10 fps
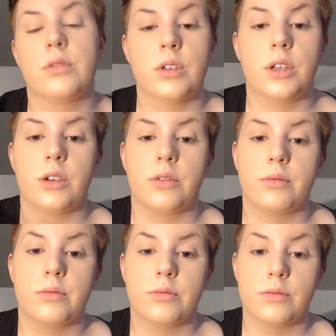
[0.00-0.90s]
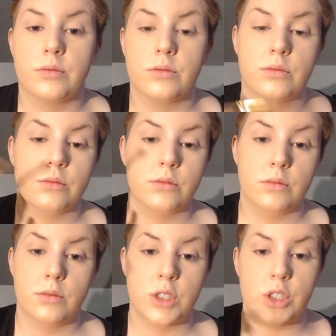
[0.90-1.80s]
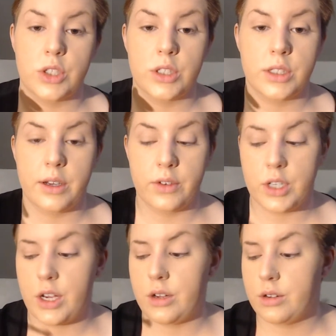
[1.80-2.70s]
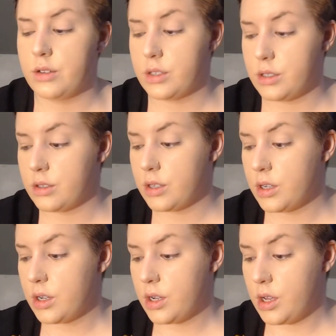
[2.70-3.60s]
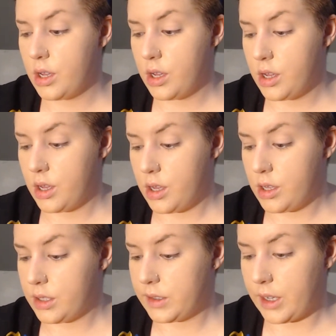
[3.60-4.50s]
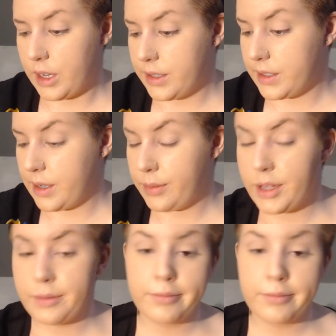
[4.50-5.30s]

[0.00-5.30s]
you know, magicians never tell, and it's kind of the same thing.